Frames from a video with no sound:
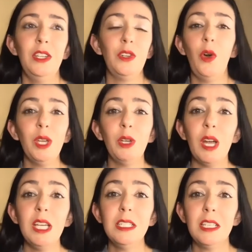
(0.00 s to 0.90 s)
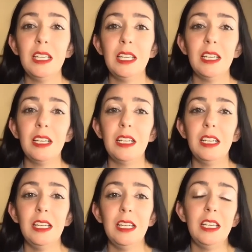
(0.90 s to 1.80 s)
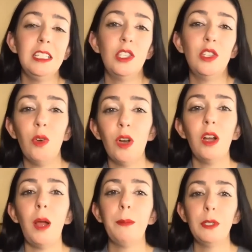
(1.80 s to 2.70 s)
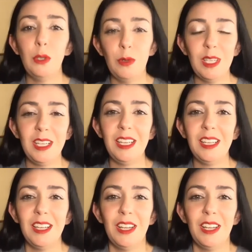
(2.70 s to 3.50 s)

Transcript: going crazy, it's your opportunity.